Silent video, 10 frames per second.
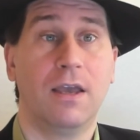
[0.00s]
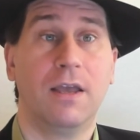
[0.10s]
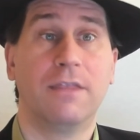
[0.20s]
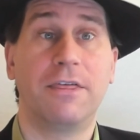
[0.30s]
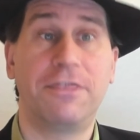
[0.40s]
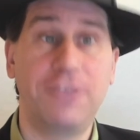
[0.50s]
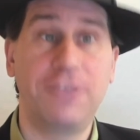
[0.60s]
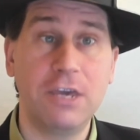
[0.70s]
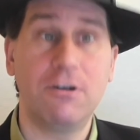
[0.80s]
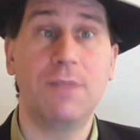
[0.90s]
The
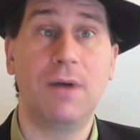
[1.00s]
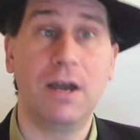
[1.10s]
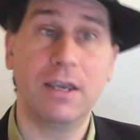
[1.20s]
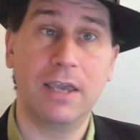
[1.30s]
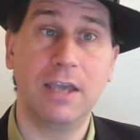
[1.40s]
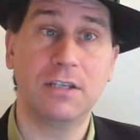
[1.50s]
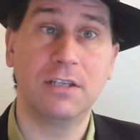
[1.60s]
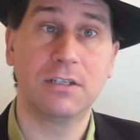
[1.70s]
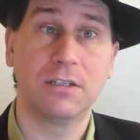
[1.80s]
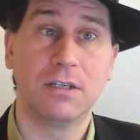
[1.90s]
theory behind
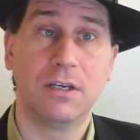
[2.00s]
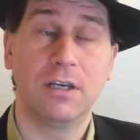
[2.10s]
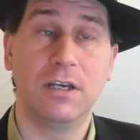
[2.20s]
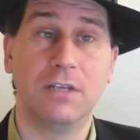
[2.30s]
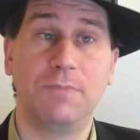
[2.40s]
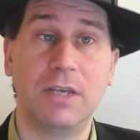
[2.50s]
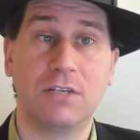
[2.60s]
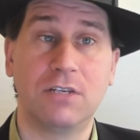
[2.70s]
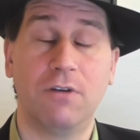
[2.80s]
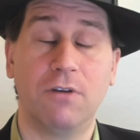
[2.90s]
CASE is
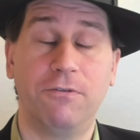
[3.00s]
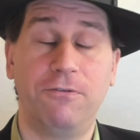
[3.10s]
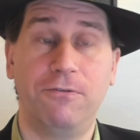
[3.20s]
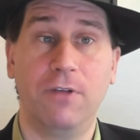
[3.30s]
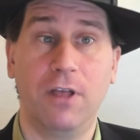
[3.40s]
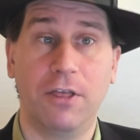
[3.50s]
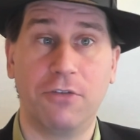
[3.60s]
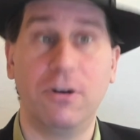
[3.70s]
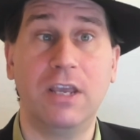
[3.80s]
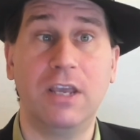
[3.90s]
based around
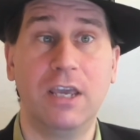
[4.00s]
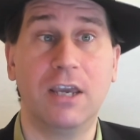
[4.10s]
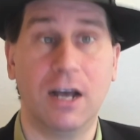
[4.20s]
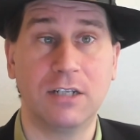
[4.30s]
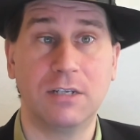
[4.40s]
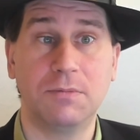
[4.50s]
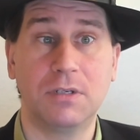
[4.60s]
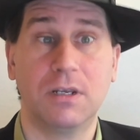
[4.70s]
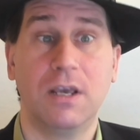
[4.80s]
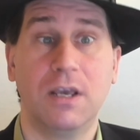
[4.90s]
3 key
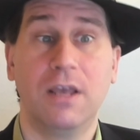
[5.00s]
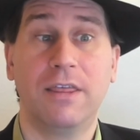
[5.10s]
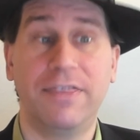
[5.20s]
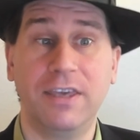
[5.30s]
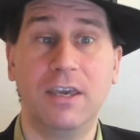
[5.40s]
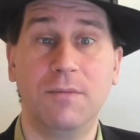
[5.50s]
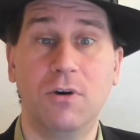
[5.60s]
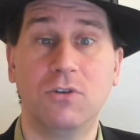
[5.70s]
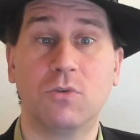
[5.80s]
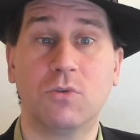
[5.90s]
concepts: thinking
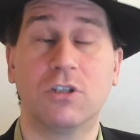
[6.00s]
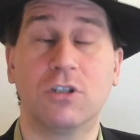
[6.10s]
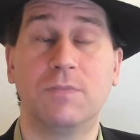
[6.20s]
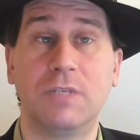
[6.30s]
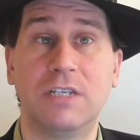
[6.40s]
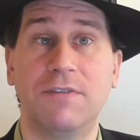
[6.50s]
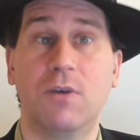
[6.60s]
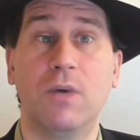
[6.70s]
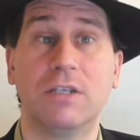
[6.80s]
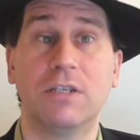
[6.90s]
modes, which are specific
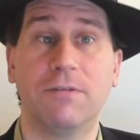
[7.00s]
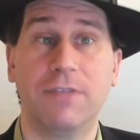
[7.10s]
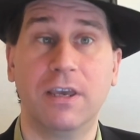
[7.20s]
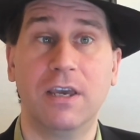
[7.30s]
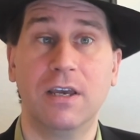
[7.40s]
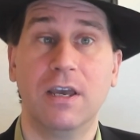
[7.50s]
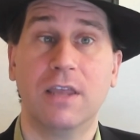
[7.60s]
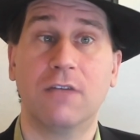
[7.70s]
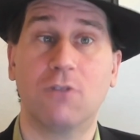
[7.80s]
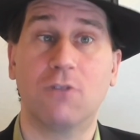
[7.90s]
ways of thinking
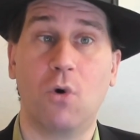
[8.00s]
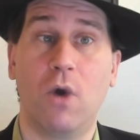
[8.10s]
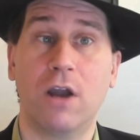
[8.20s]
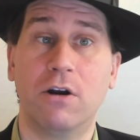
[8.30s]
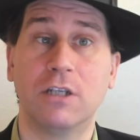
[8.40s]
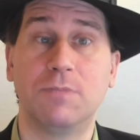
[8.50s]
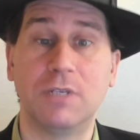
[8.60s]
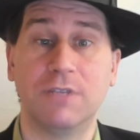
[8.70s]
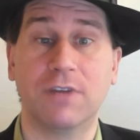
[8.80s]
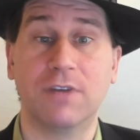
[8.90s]
that require a
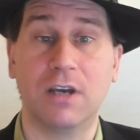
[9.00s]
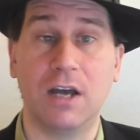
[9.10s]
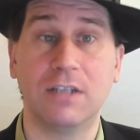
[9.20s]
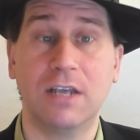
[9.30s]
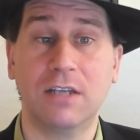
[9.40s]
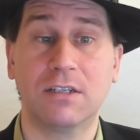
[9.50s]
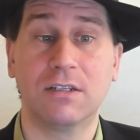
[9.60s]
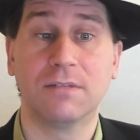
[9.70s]
specific context;